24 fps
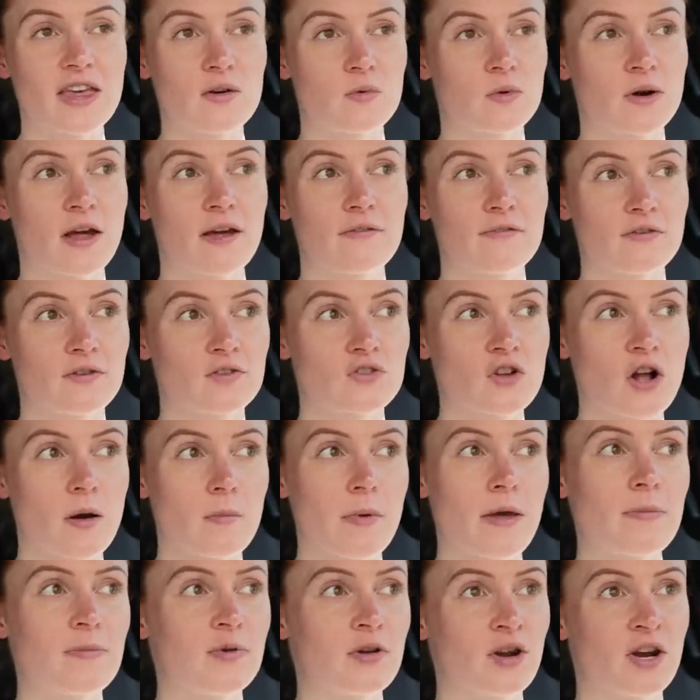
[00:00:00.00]
Like when I first got
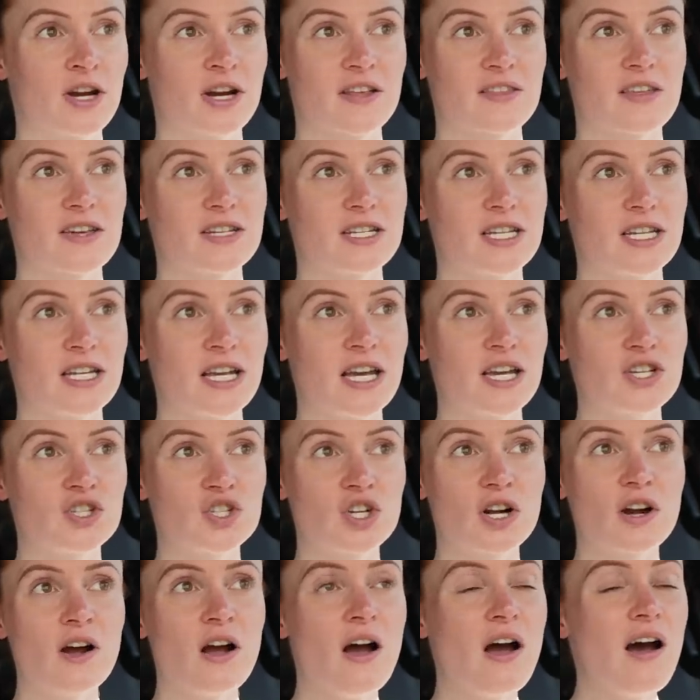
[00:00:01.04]
my period as a
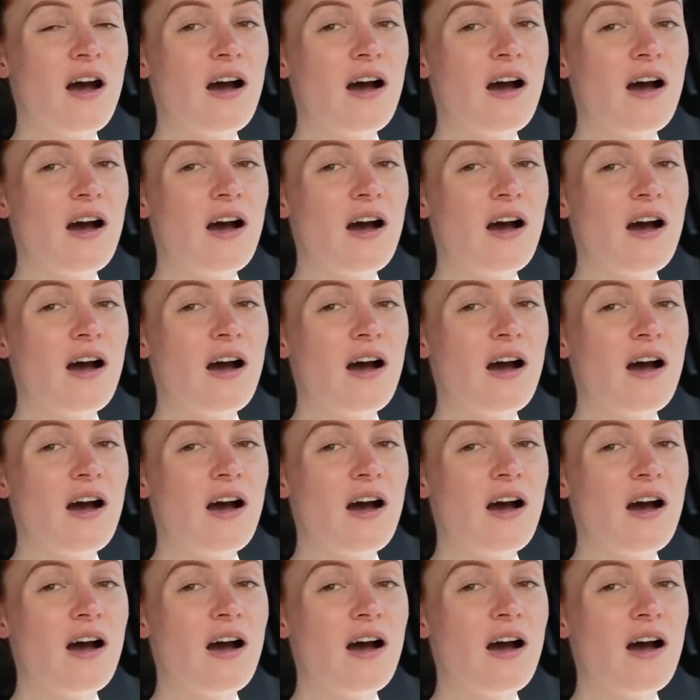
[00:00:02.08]
teenager,